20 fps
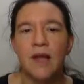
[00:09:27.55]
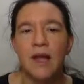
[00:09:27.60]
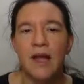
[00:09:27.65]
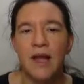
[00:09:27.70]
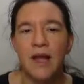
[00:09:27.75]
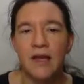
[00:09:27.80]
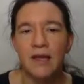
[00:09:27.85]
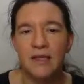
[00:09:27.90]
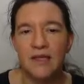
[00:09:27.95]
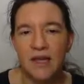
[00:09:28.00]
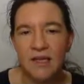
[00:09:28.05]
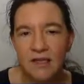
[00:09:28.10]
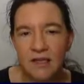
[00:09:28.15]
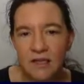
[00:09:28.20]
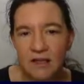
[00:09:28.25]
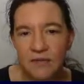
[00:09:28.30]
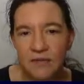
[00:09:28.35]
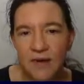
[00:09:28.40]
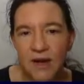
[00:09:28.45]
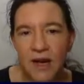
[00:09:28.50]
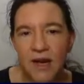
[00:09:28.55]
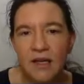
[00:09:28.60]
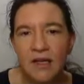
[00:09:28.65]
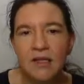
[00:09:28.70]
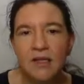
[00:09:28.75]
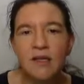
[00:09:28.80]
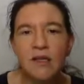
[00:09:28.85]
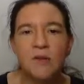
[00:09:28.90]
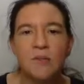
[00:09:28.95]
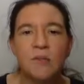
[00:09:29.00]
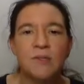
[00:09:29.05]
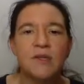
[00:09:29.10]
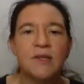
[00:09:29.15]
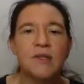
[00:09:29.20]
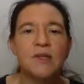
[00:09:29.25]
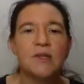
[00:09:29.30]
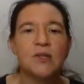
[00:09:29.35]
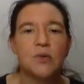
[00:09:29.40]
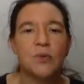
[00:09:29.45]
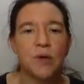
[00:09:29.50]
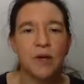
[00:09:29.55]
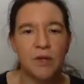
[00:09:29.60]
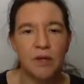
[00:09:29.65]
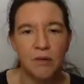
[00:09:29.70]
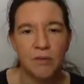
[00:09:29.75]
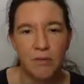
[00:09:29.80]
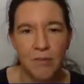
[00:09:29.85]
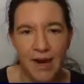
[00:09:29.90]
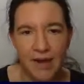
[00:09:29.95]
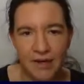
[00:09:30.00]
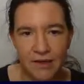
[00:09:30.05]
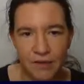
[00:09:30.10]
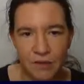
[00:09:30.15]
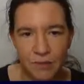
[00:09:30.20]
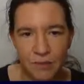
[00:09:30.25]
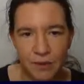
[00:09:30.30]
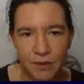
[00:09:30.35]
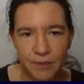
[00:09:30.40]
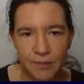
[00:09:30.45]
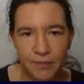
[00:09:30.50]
L does divide p squared minus 1.